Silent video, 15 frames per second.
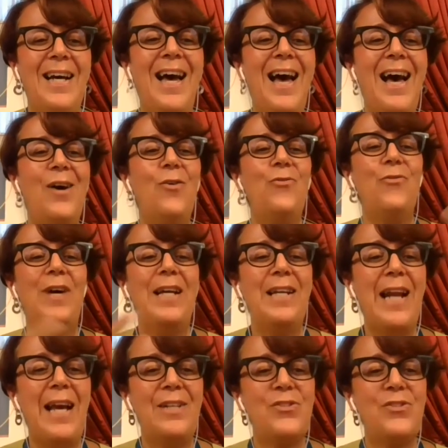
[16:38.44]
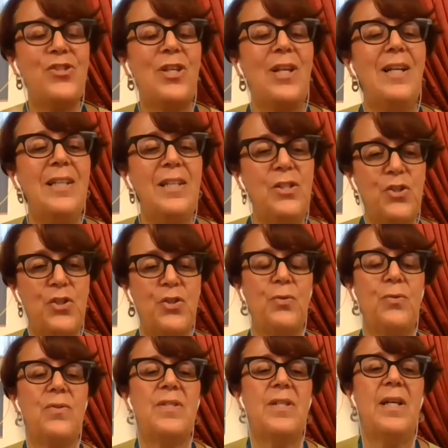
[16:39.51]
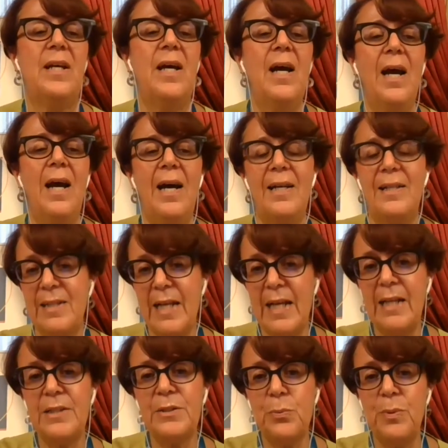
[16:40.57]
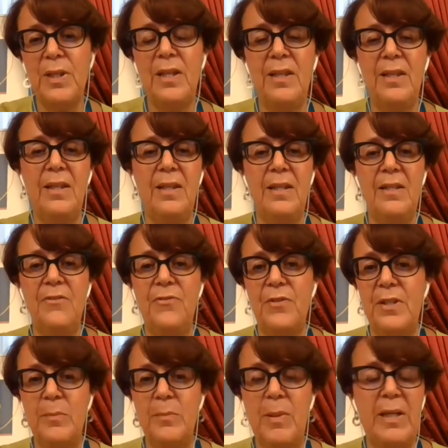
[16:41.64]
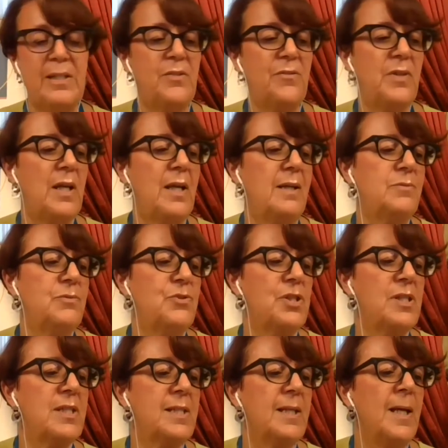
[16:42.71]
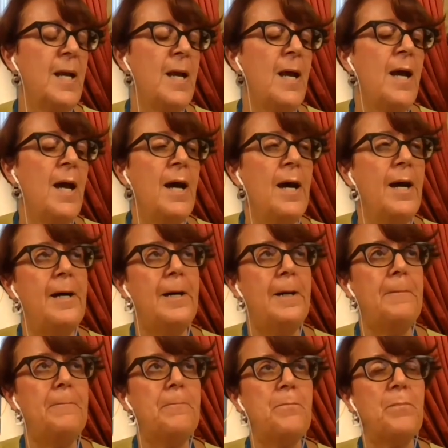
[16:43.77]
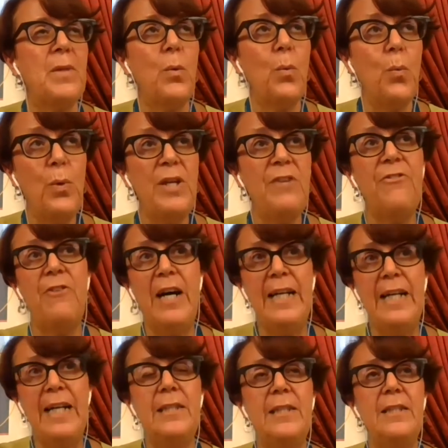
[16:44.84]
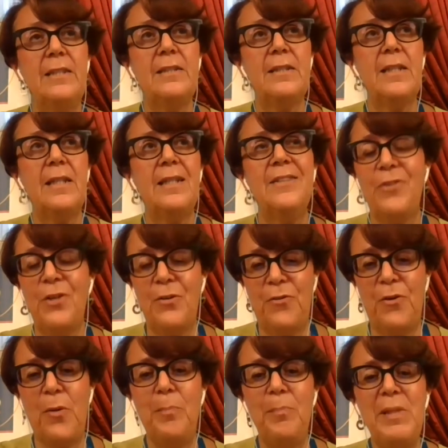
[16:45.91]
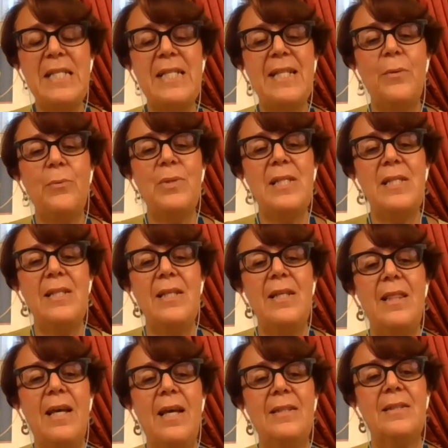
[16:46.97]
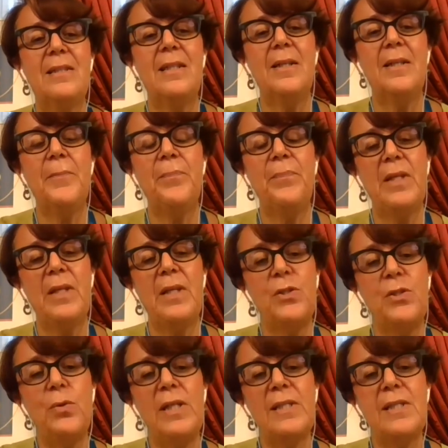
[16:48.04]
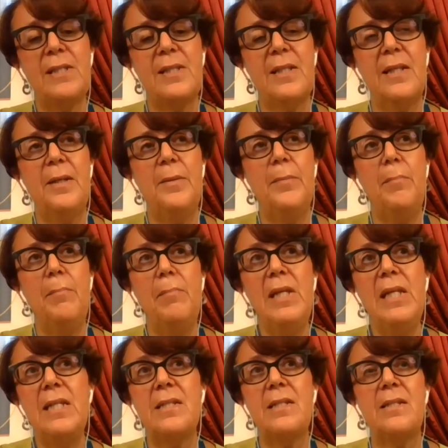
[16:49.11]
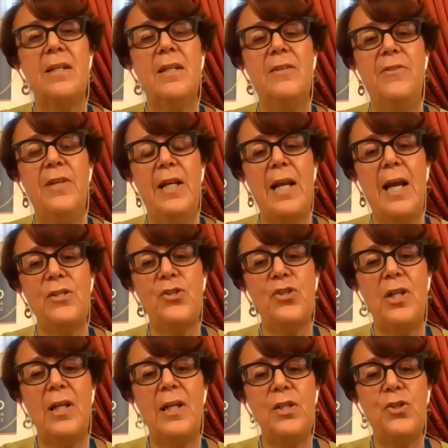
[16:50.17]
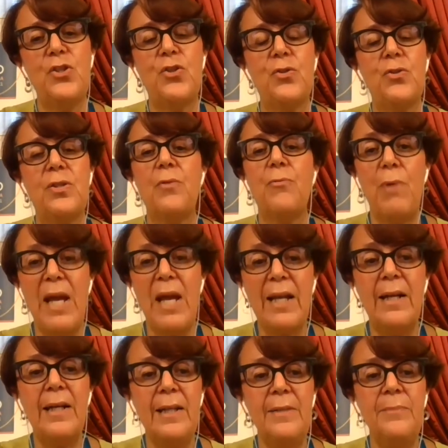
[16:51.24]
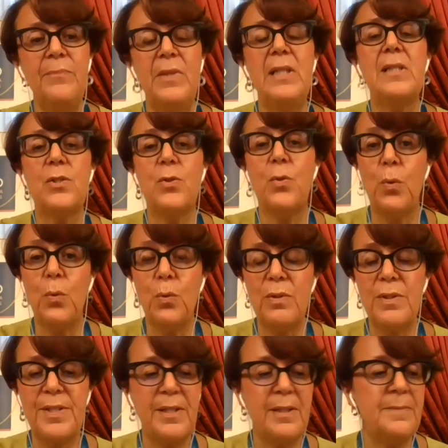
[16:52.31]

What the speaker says: how financial issues are dealt with in the different parts of the countries. We find it, from PISA, we see that students meet financial issues rarely in schools.